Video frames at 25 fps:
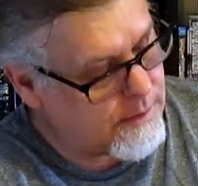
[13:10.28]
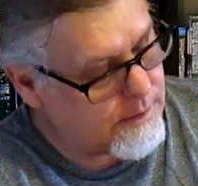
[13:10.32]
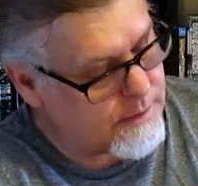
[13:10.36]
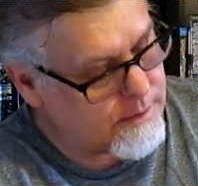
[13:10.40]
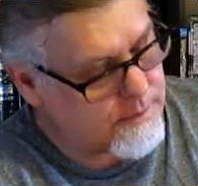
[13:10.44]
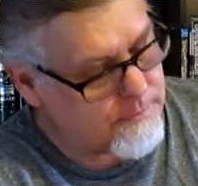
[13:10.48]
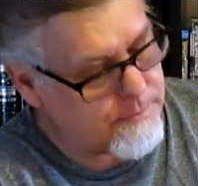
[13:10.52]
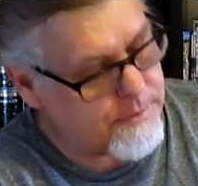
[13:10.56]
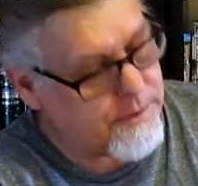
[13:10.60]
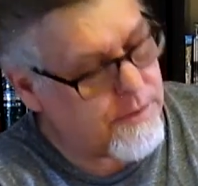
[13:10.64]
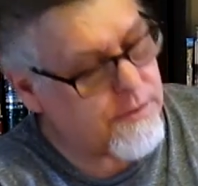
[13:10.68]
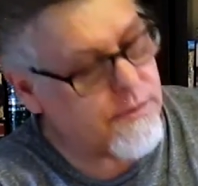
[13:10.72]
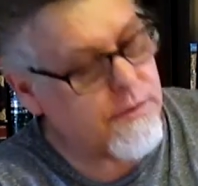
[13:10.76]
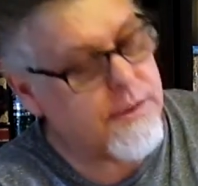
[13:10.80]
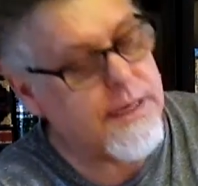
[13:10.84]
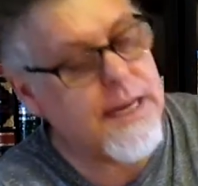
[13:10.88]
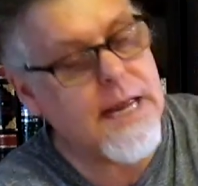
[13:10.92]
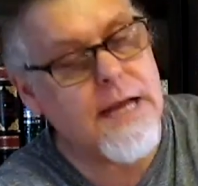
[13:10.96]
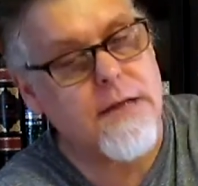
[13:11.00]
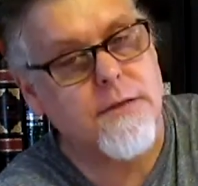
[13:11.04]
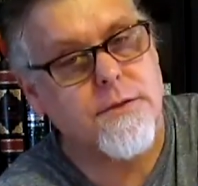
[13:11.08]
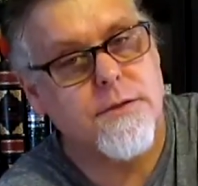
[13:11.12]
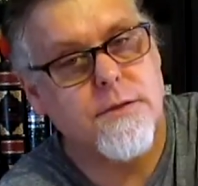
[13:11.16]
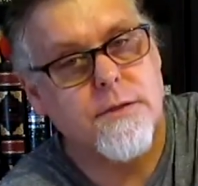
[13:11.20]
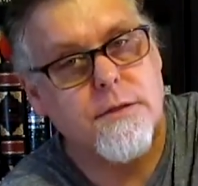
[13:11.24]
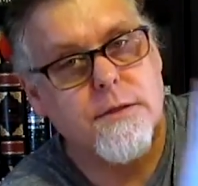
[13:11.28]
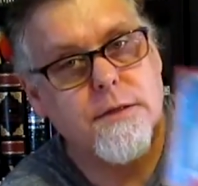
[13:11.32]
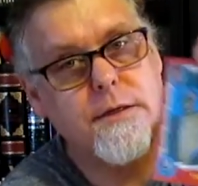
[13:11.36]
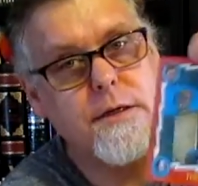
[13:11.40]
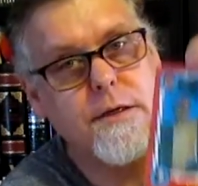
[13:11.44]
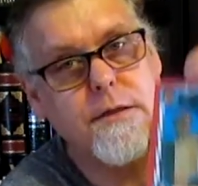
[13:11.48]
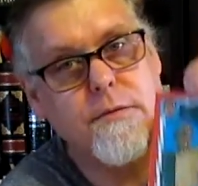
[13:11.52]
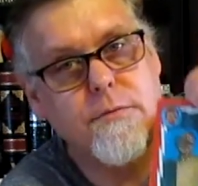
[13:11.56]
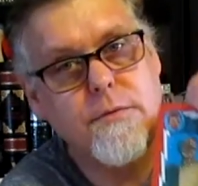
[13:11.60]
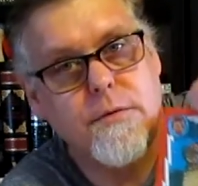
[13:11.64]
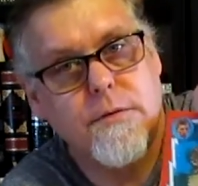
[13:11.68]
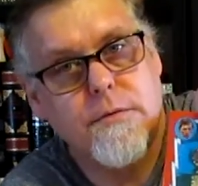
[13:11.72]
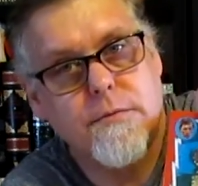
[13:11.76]
Computer Council,
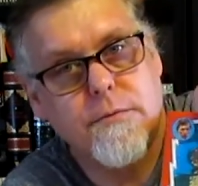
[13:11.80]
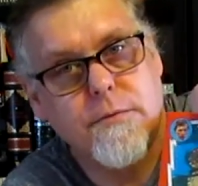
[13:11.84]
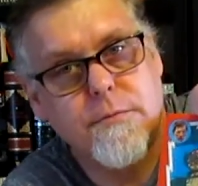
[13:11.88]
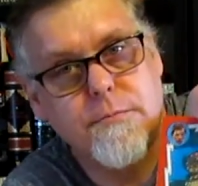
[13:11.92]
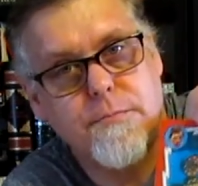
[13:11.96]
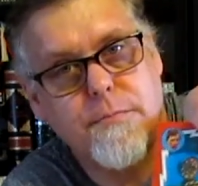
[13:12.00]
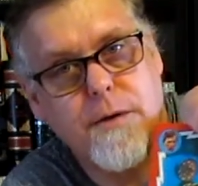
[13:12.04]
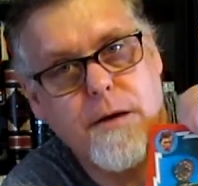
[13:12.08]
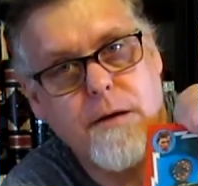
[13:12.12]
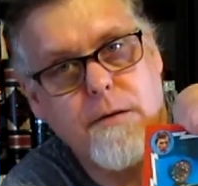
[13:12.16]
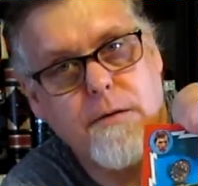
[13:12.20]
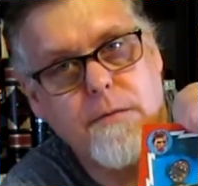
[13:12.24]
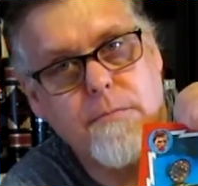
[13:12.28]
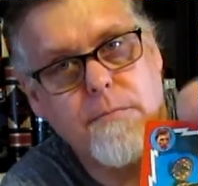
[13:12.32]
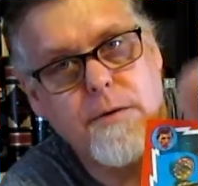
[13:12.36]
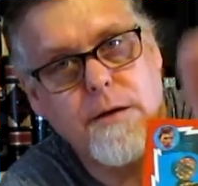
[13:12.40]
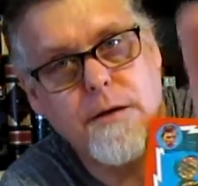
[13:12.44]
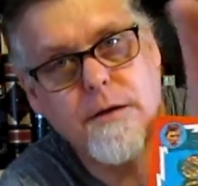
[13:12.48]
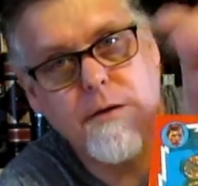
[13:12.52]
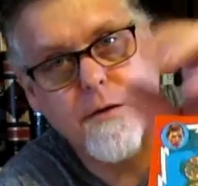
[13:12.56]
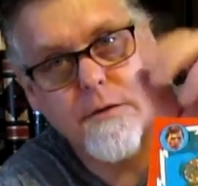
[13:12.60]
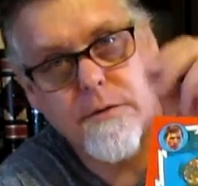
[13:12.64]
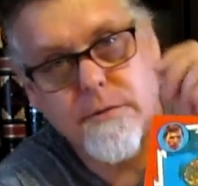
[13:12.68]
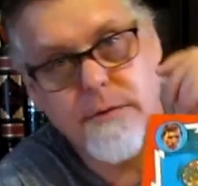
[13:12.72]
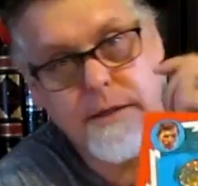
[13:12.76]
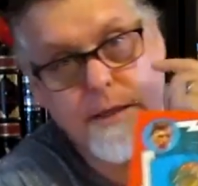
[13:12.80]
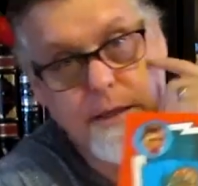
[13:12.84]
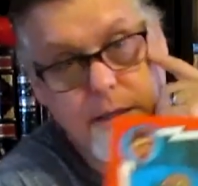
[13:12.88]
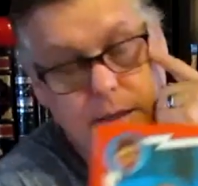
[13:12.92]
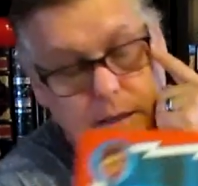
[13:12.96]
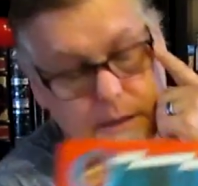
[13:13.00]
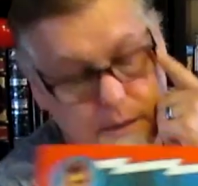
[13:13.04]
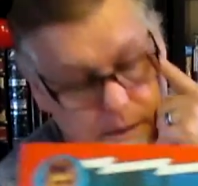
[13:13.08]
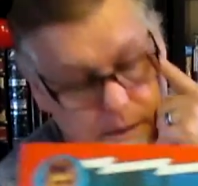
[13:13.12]
another one with Buck and Twiki.